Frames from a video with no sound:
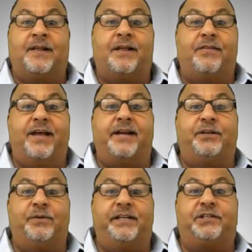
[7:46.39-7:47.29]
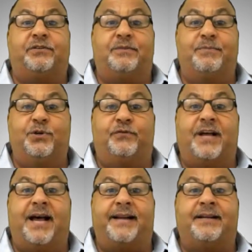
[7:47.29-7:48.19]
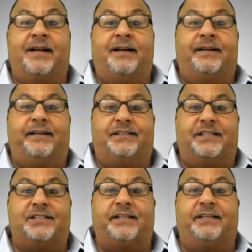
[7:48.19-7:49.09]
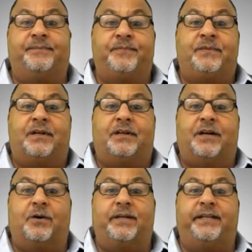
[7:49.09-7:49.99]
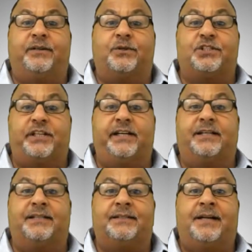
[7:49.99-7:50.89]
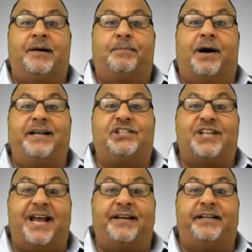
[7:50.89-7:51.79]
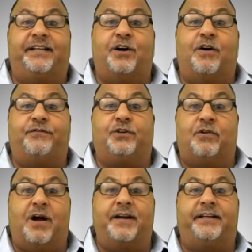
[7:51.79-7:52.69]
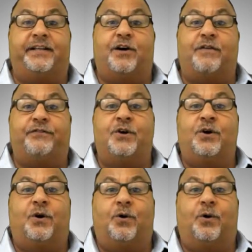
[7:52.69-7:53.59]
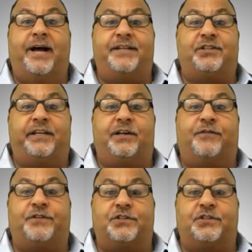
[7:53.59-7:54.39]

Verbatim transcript: then you need to remove that existing coating or sealer by sanding it off, grinding it off, or etching it off the